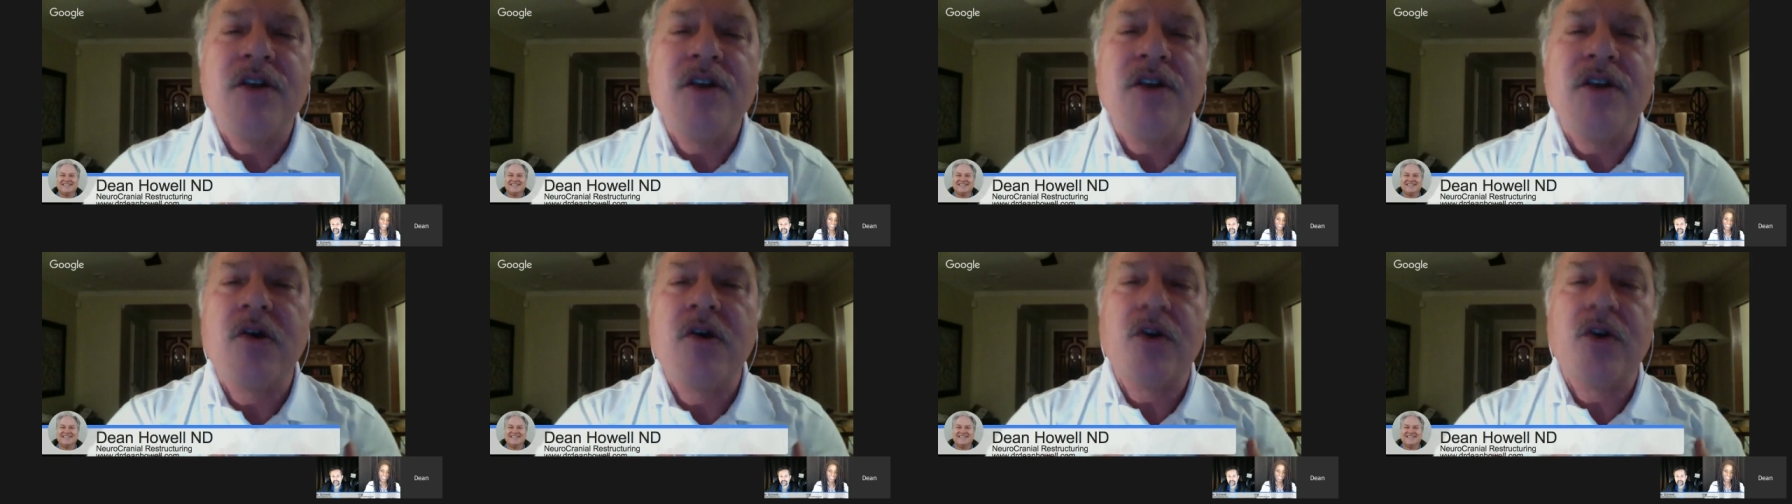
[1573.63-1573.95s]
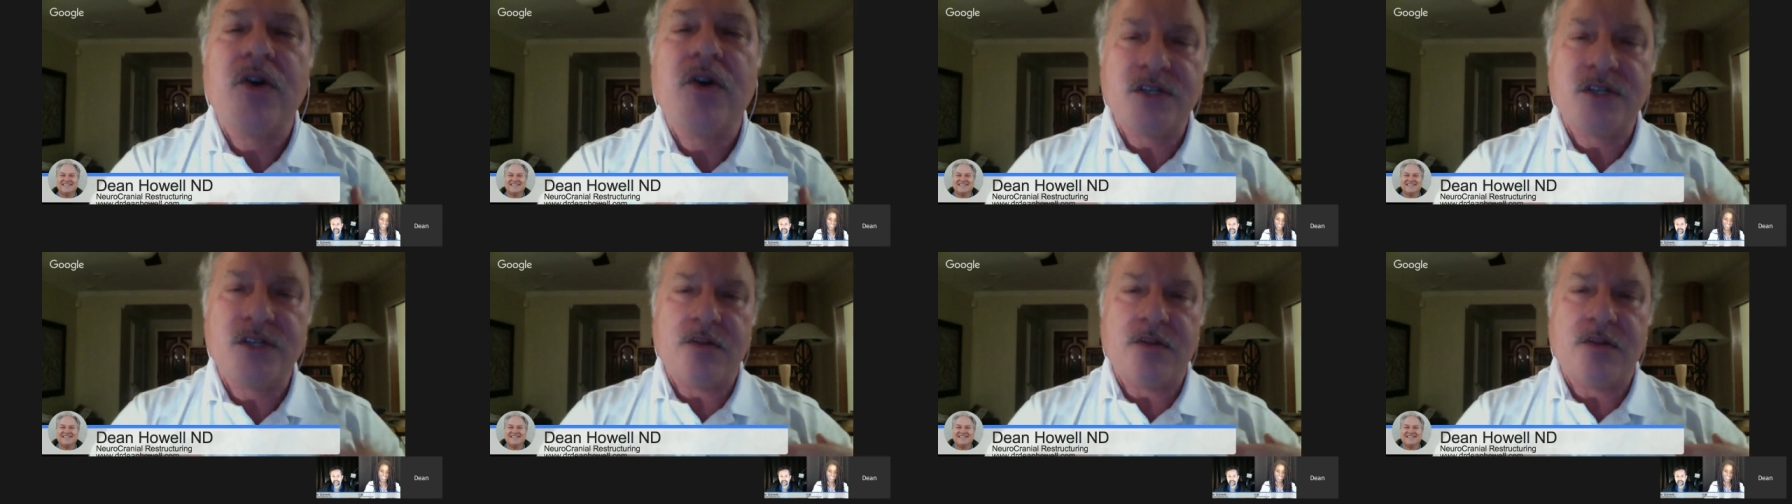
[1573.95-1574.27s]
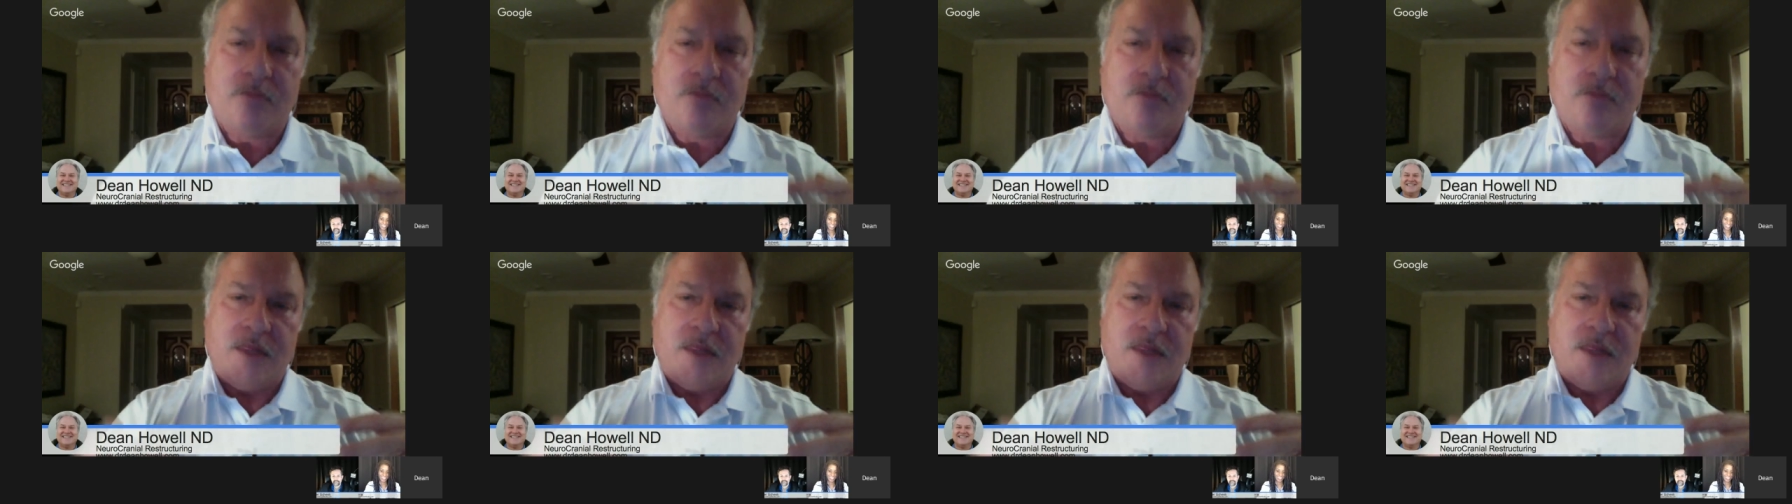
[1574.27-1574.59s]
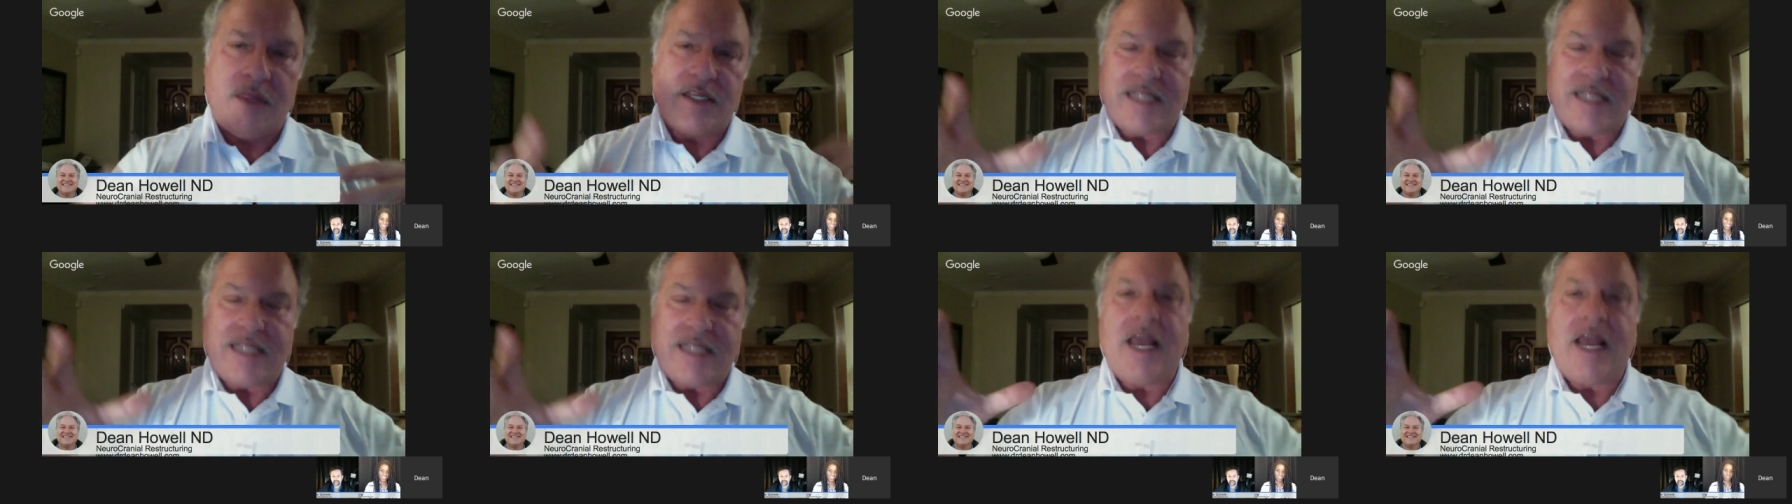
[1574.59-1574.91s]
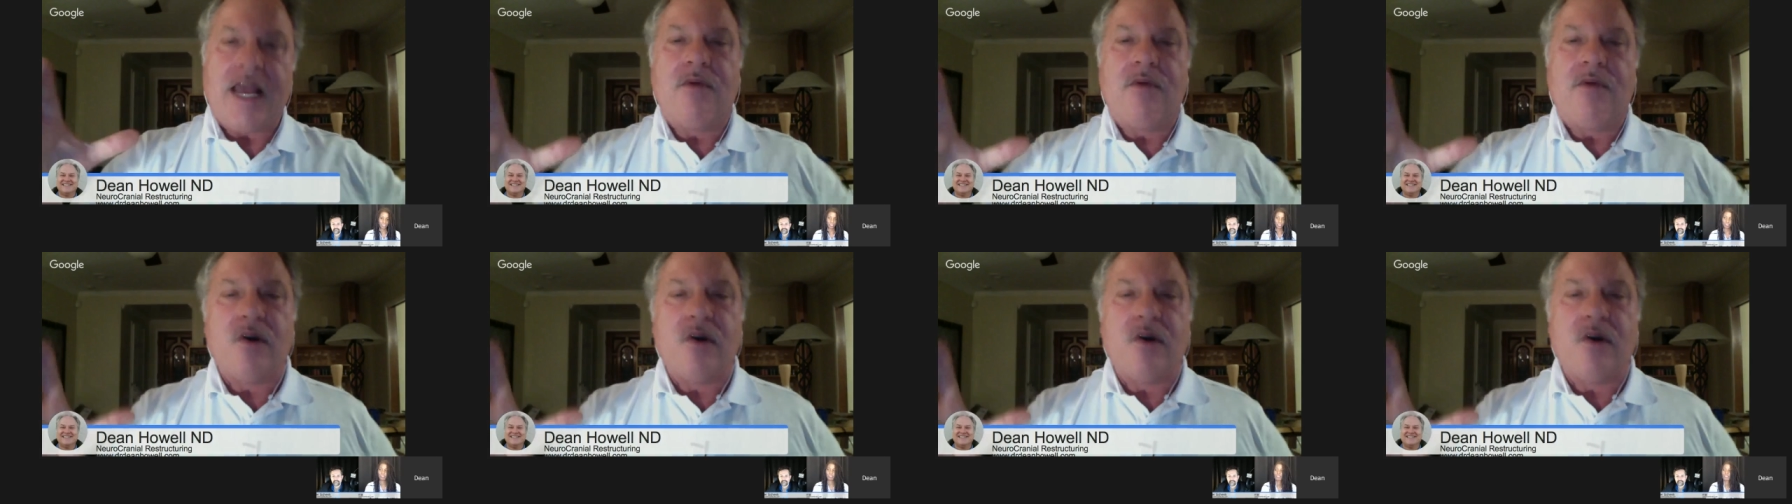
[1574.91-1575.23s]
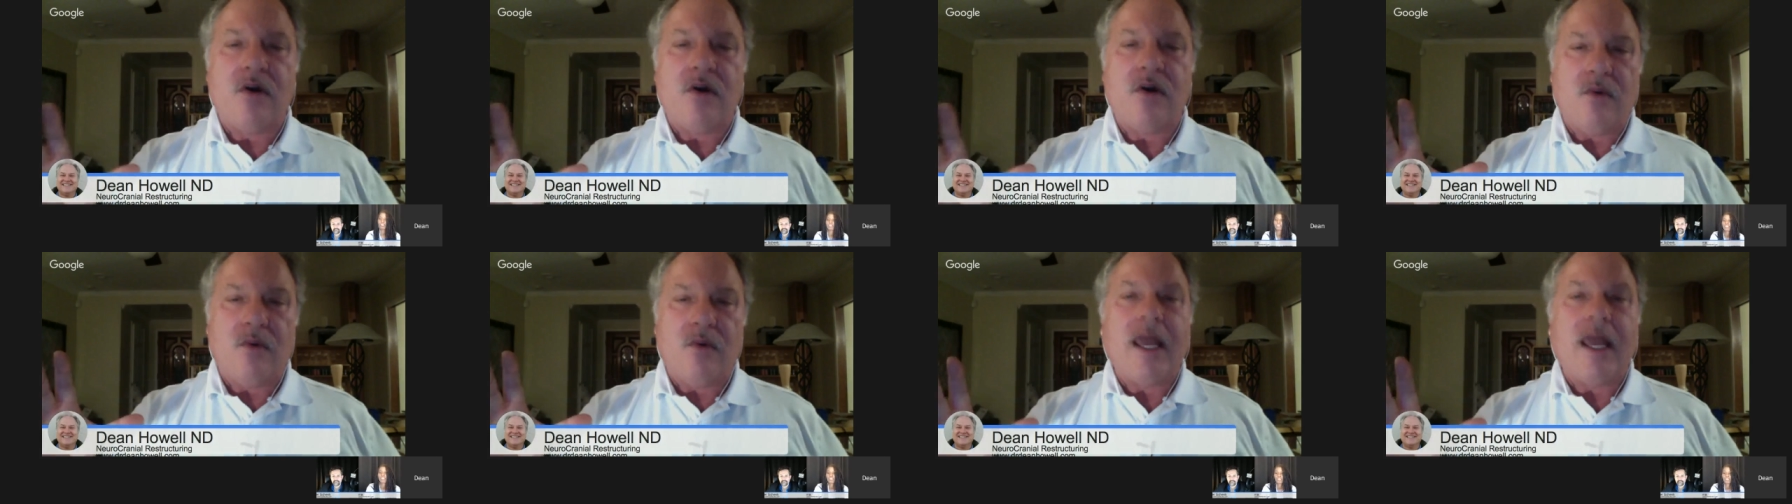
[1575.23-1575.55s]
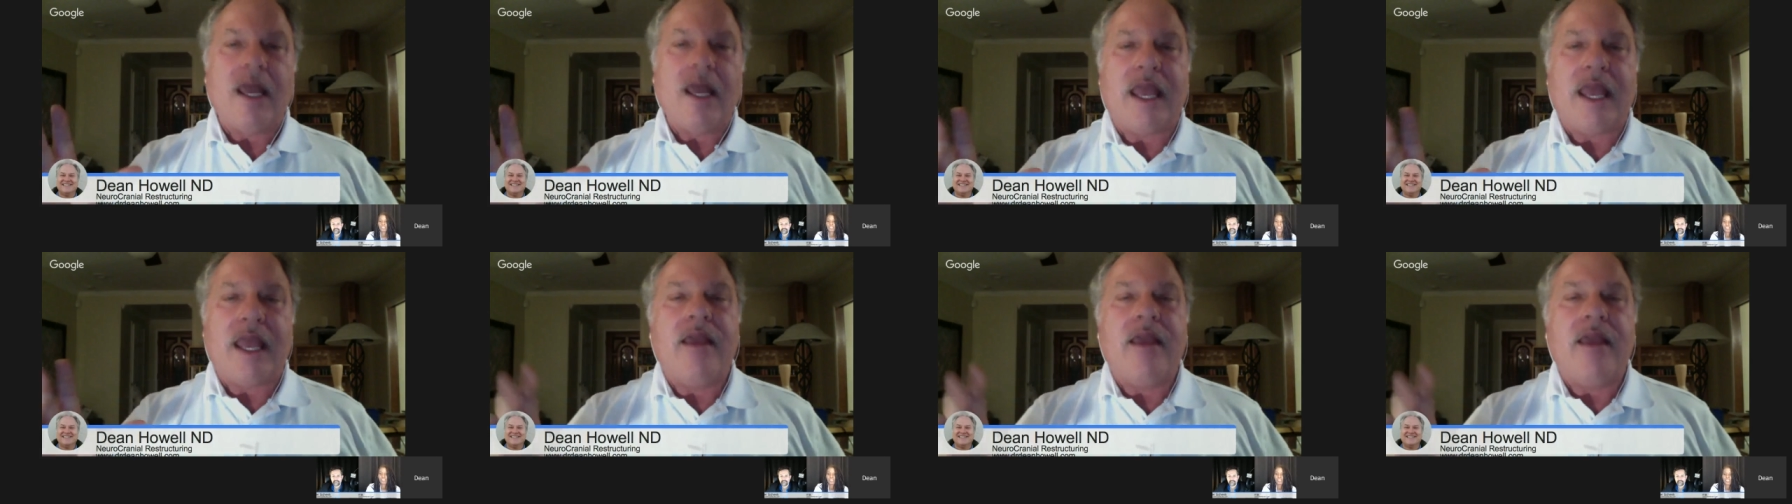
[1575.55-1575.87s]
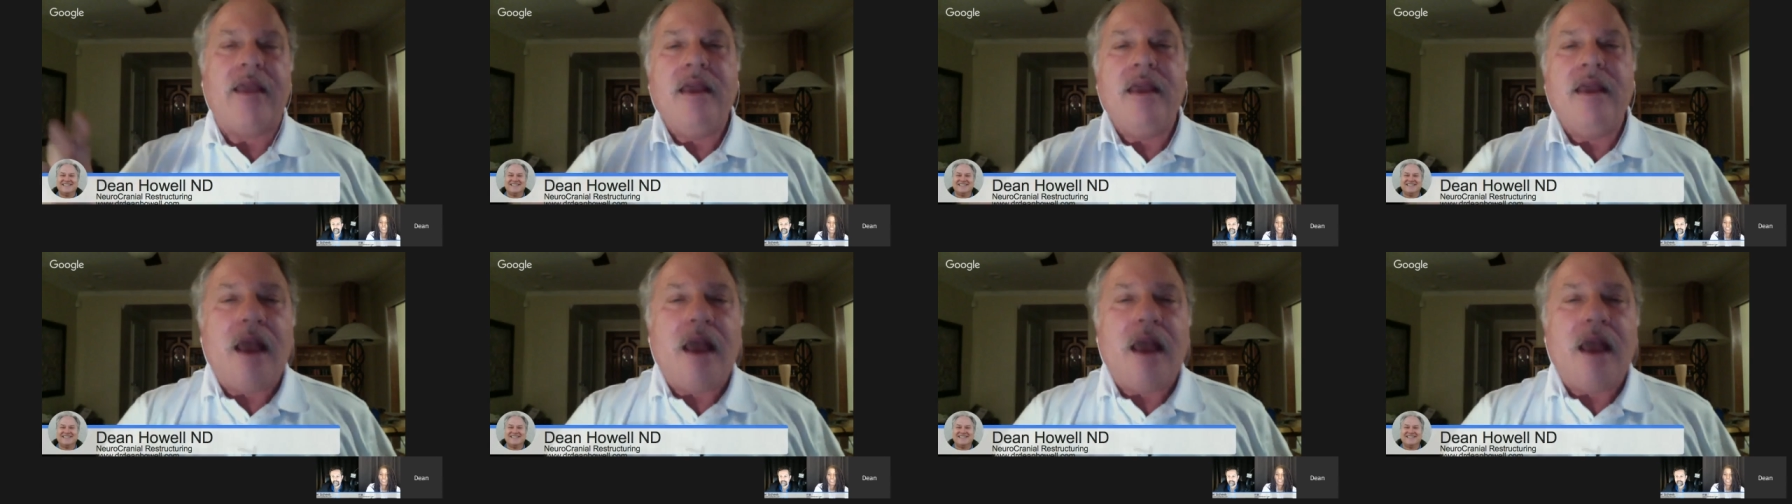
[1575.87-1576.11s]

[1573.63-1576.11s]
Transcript: shoulders and things like that will go away.